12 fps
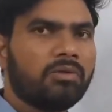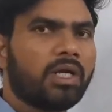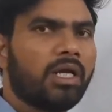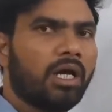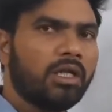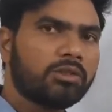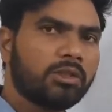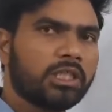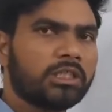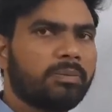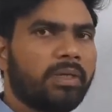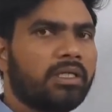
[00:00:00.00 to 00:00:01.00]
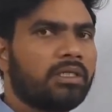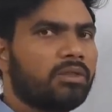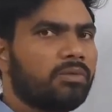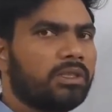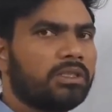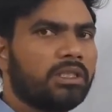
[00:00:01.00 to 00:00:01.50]
you can also expect
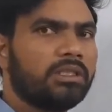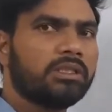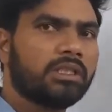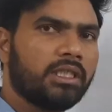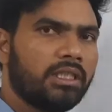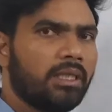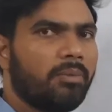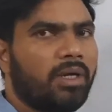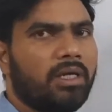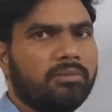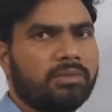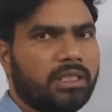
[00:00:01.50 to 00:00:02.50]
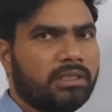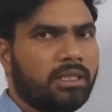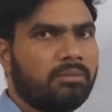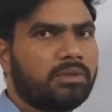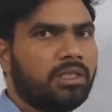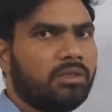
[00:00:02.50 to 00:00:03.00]
questions in the prelims
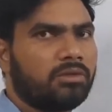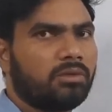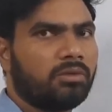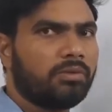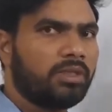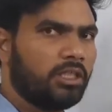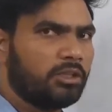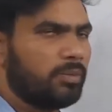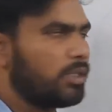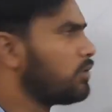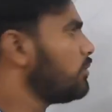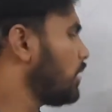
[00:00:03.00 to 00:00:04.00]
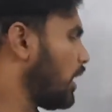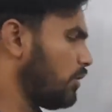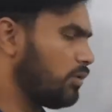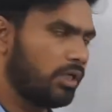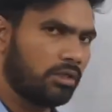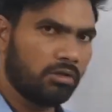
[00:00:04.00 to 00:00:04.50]
exams also with respect to
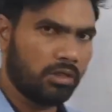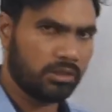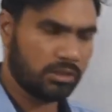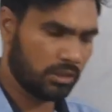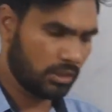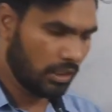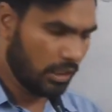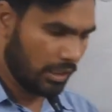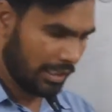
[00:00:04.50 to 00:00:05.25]
nanotechnology,